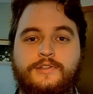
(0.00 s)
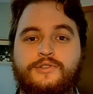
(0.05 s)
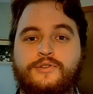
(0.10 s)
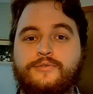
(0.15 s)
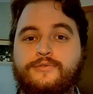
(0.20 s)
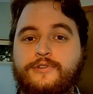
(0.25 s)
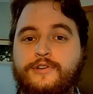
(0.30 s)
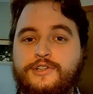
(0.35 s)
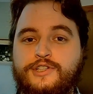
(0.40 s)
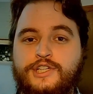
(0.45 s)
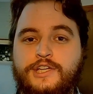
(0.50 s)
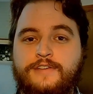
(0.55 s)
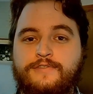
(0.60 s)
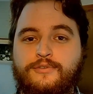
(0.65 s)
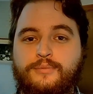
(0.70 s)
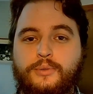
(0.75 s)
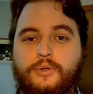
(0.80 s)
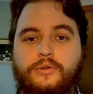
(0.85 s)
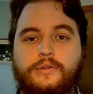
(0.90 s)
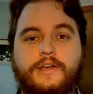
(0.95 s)
So for
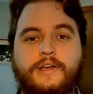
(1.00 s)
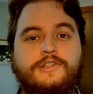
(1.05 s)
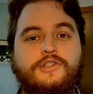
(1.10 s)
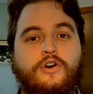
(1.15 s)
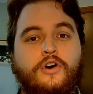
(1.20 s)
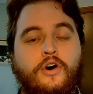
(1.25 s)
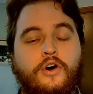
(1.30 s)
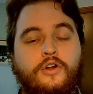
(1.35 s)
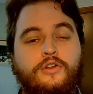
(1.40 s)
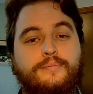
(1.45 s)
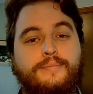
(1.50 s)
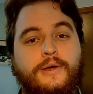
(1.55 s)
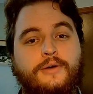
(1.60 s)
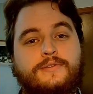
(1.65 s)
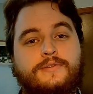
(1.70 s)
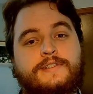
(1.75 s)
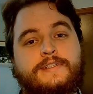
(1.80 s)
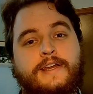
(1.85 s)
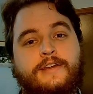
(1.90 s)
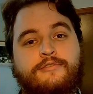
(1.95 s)
achievable, it's all
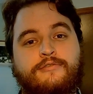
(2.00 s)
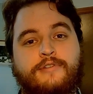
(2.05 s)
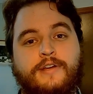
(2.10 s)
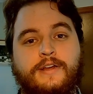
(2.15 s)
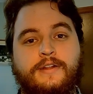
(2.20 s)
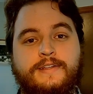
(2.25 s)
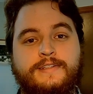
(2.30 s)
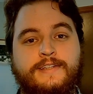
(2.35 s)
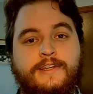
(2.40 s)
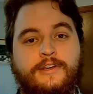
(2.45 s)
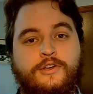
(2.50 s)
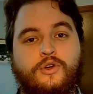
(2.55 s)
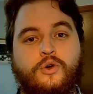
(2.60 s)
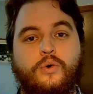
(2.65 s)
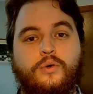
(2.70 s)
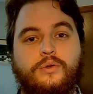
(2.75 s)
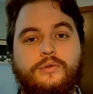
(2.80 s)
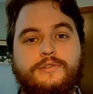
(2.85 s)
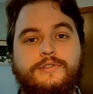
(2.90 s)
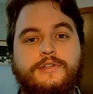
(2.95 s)
about setting realistic
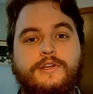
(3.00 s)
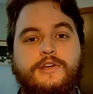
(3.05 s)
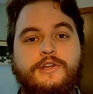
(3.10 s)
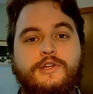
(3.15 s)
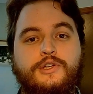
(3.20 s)
goals